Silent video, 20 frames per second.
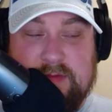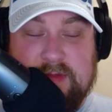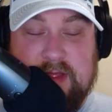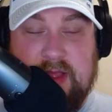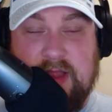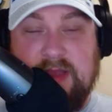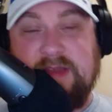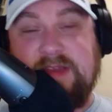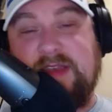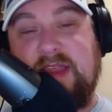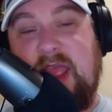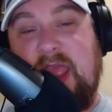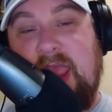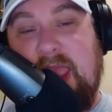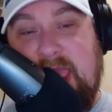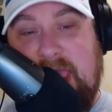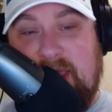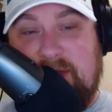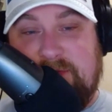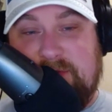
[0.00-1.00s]
a
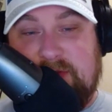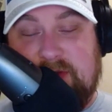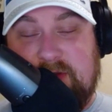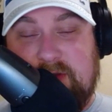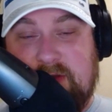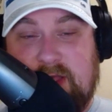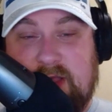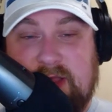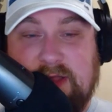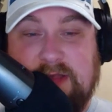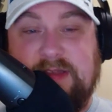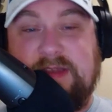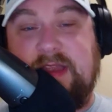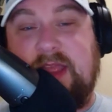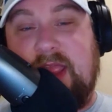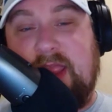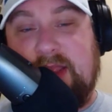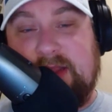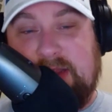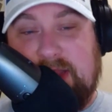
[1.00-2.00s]
day after, a
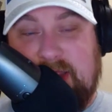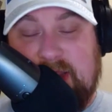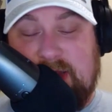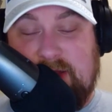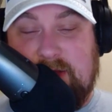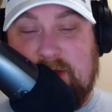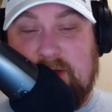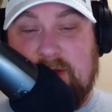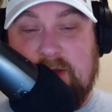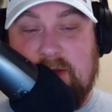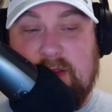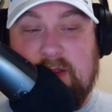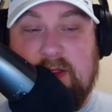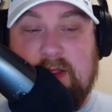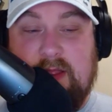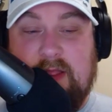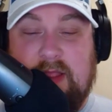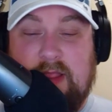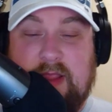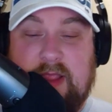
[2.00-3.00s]
day later,
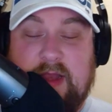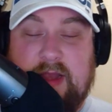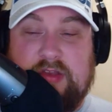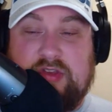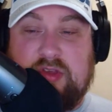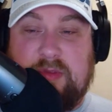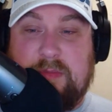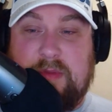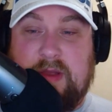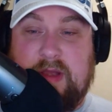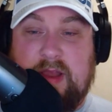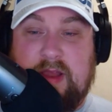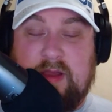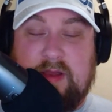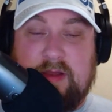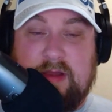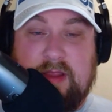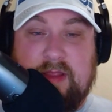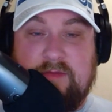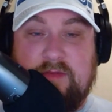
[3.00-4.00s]
and kind of jump on here
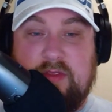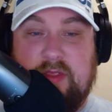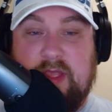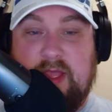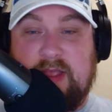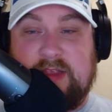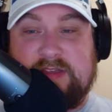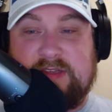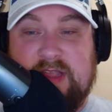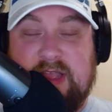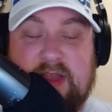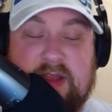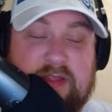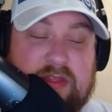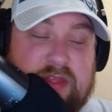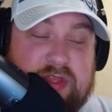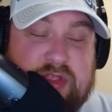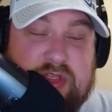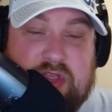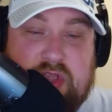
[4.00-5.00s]
and give you guys kind
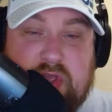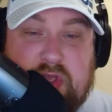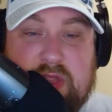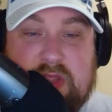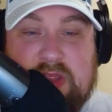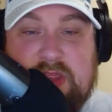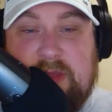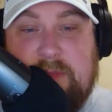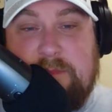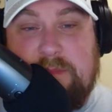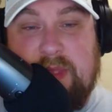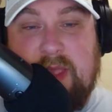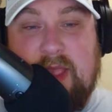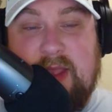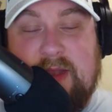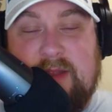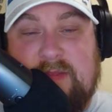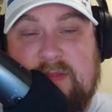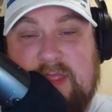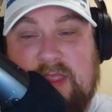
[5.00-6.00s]
of the good, the
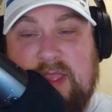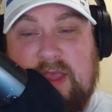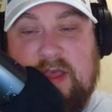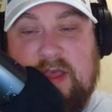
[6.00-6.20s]
bad, and the